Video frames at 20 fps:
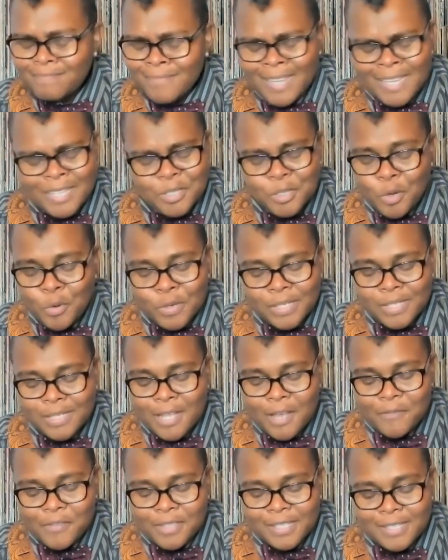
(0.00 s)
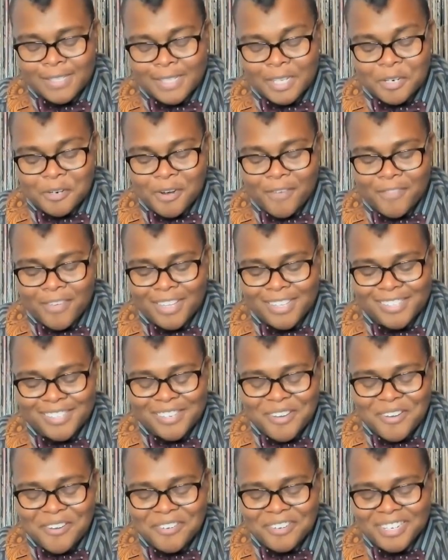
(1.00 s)
It's always love at the center of it.
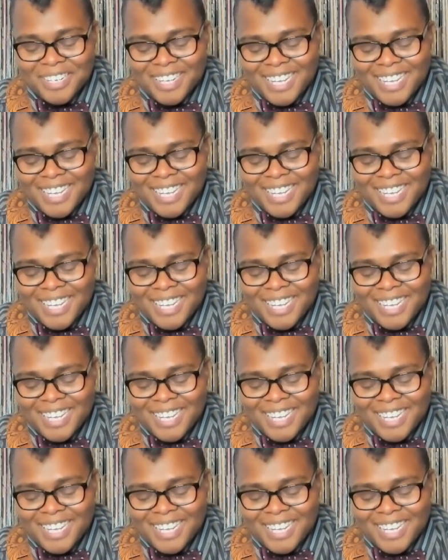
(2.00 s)
So